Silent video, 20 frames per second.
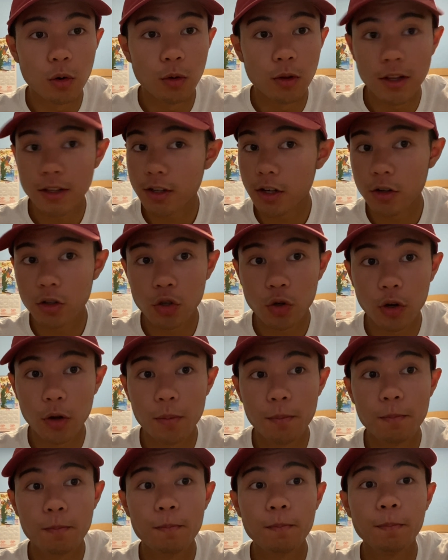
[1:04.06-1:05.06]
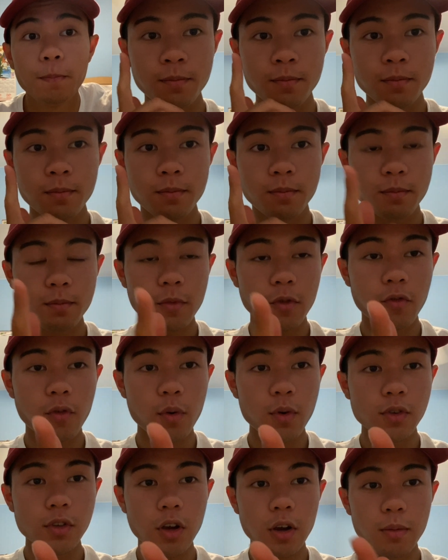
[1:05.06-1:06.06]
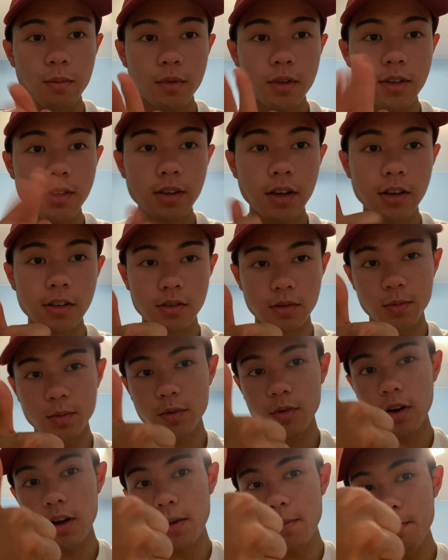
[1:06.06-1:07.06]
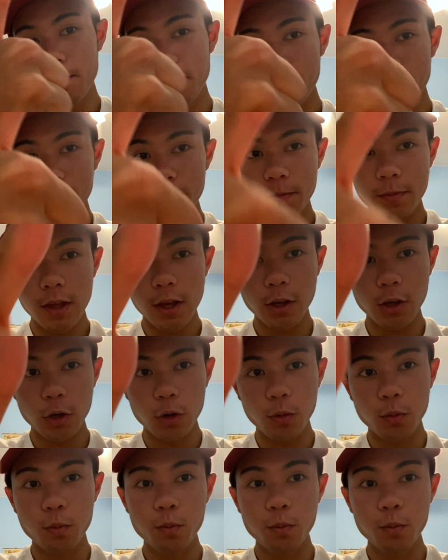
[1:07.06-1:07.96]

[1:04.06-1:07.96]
let's get into it. Before we start, please like and subscribe. Thank you.